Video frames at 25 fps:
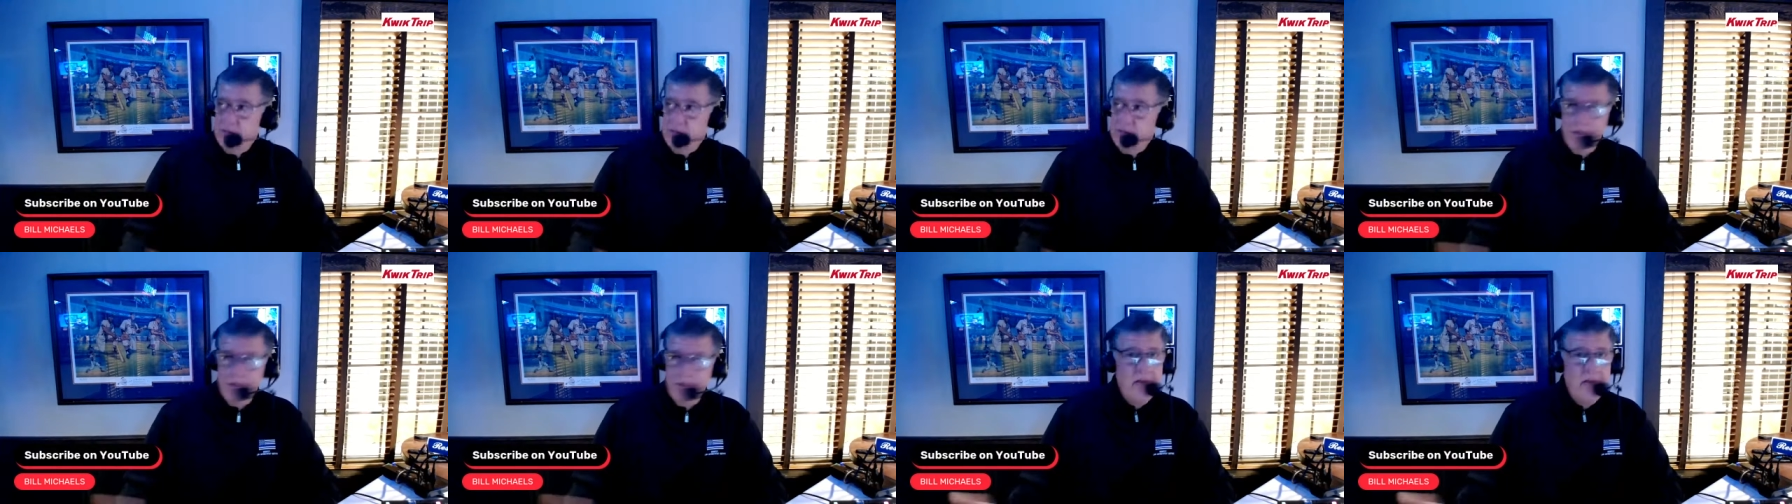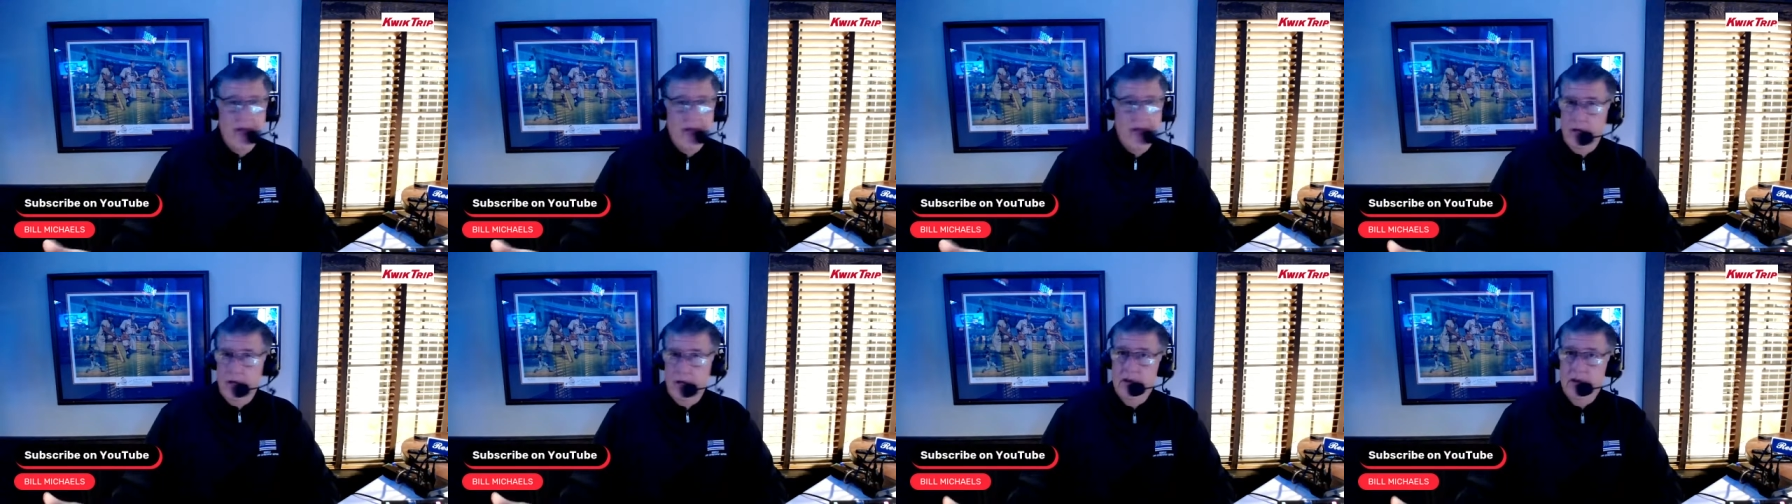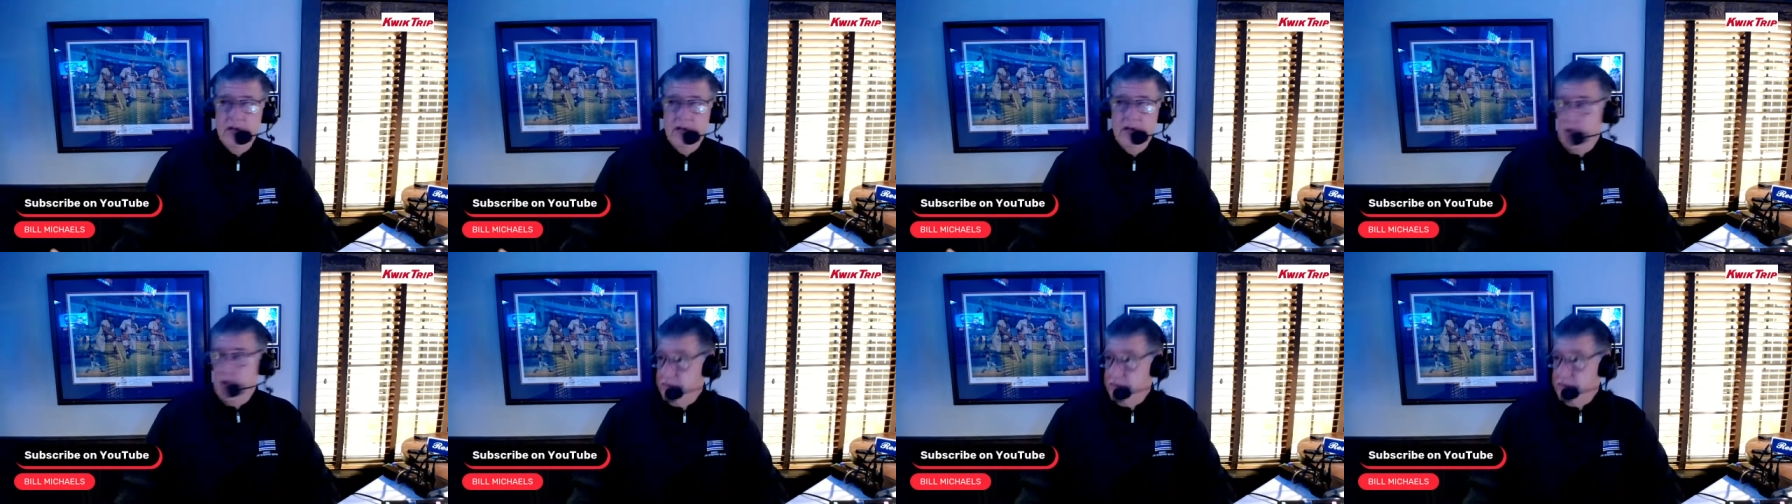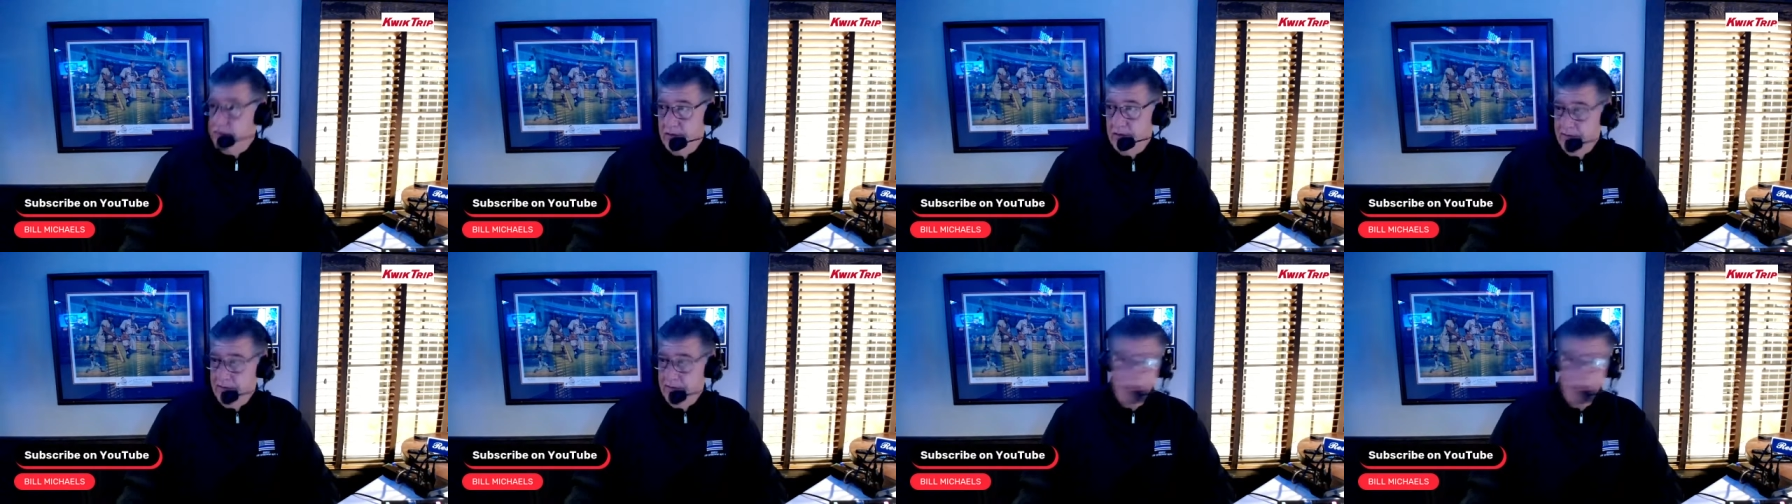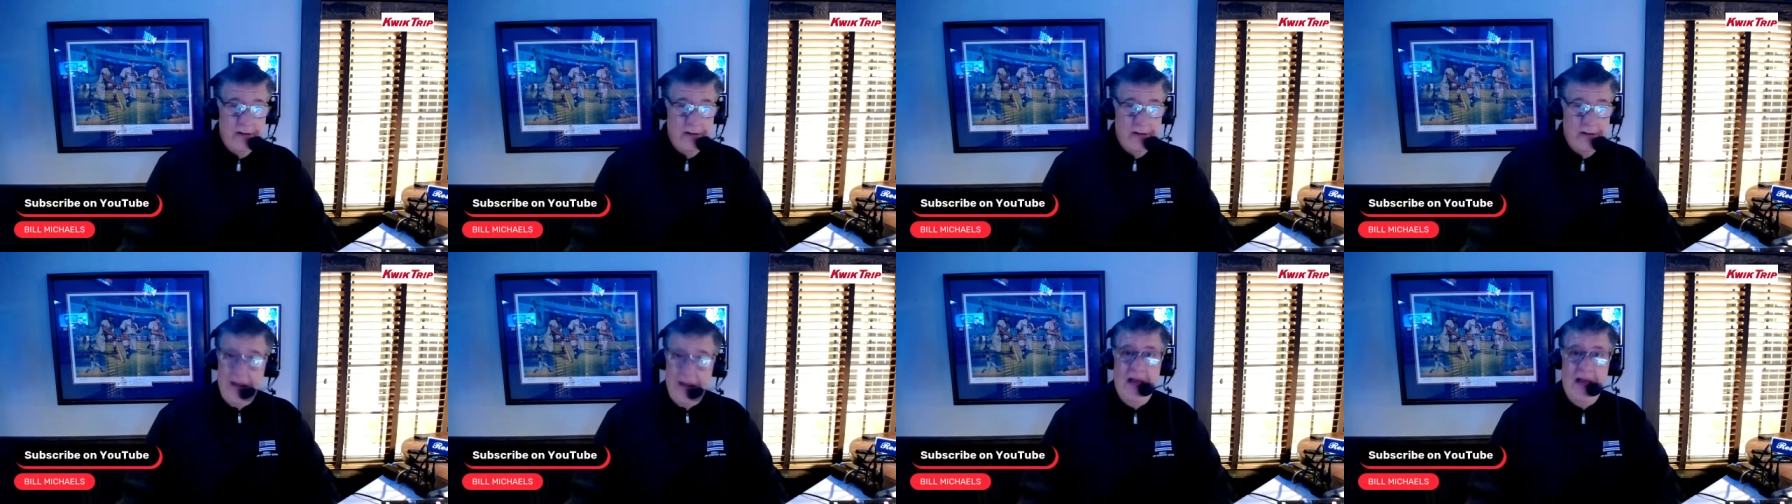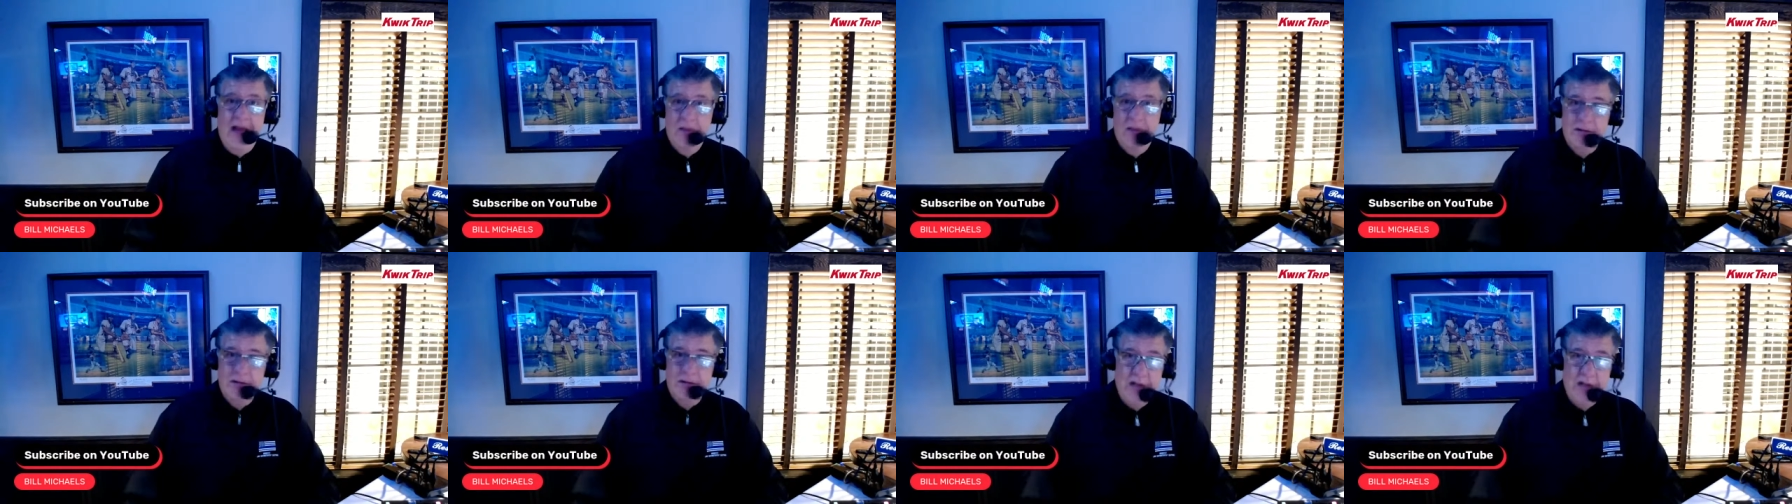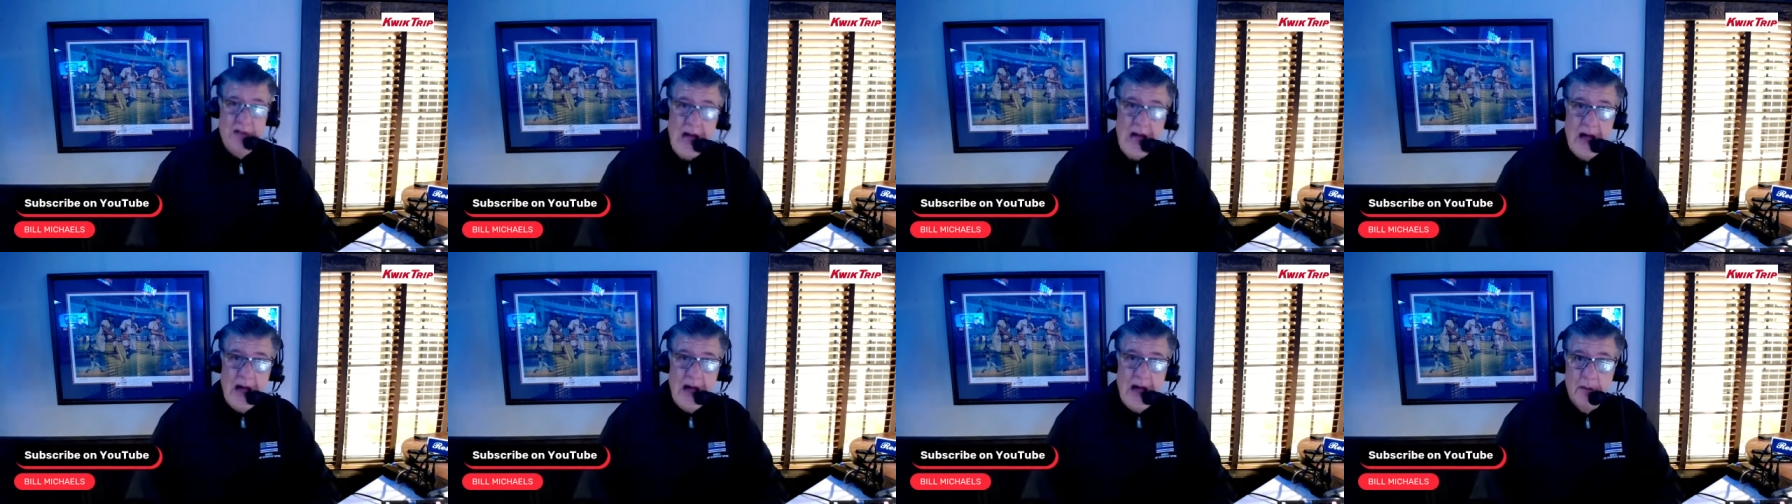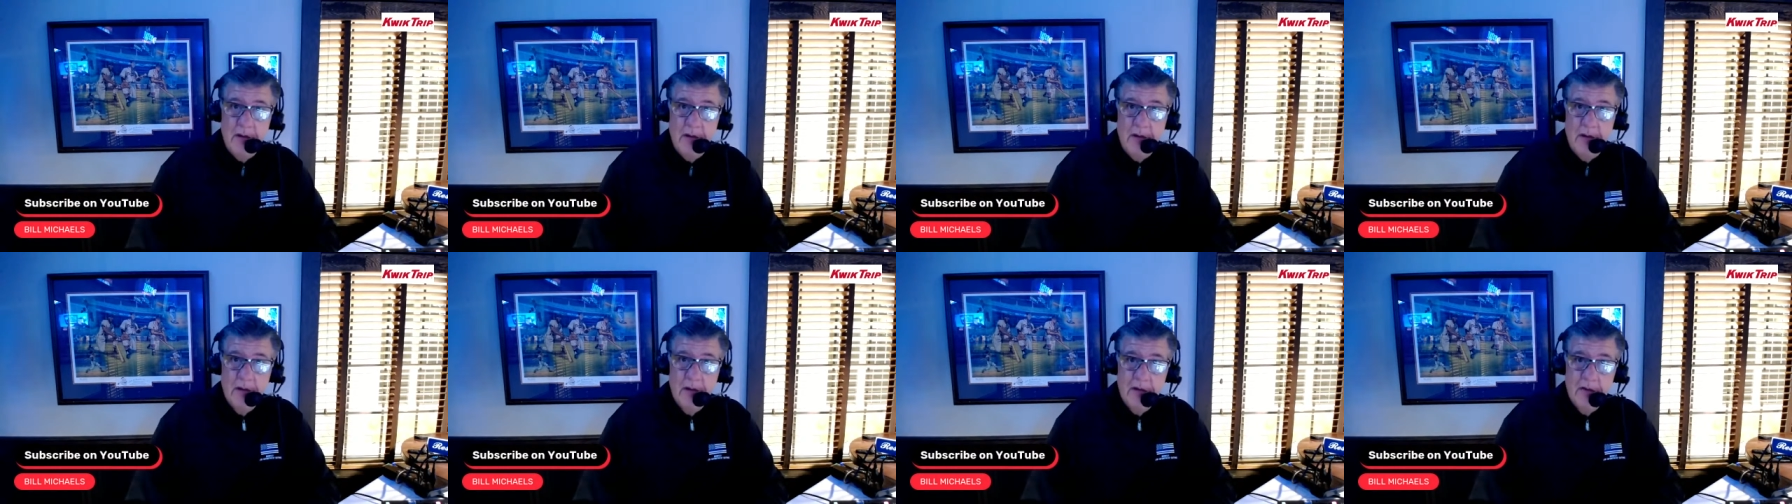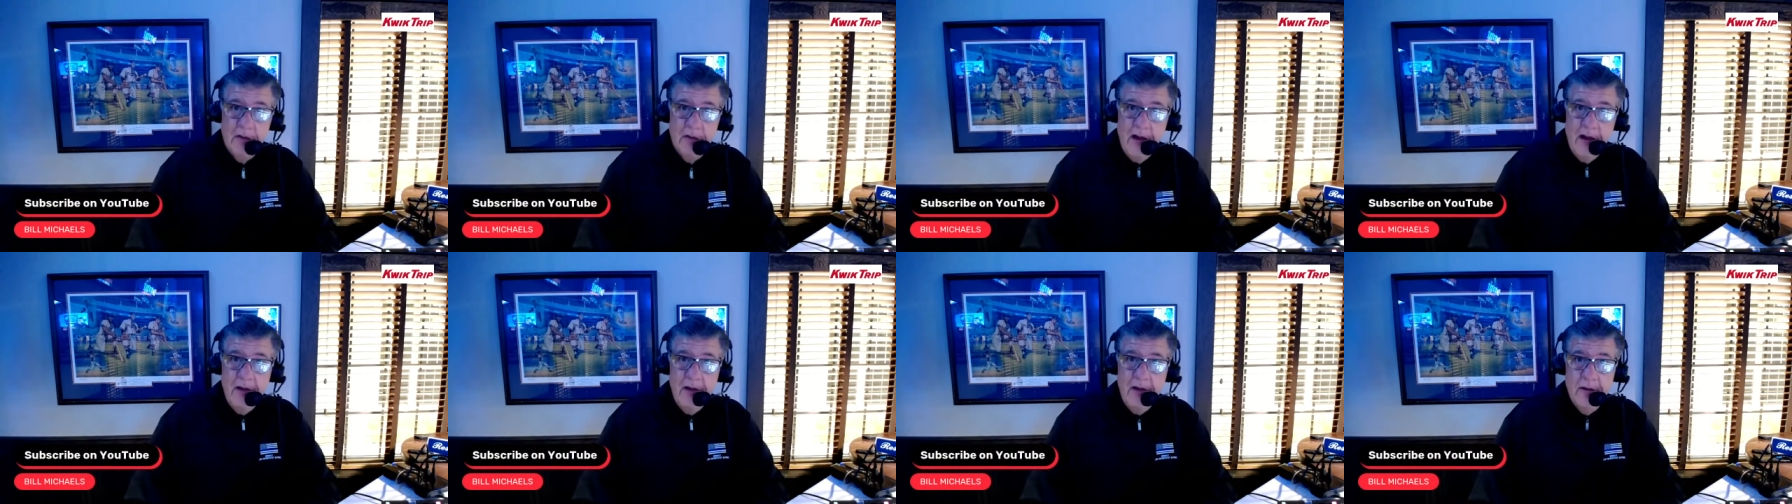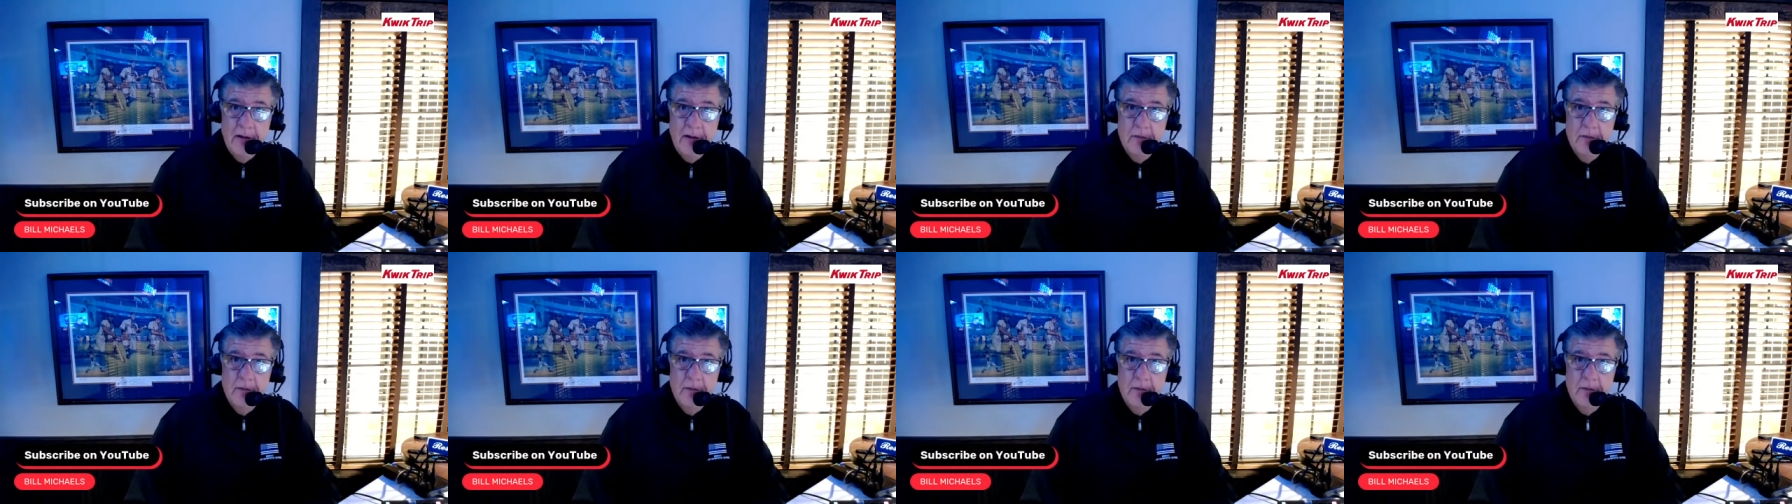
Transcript: Then you got to look at the coach and go, you did a hell of a job, right?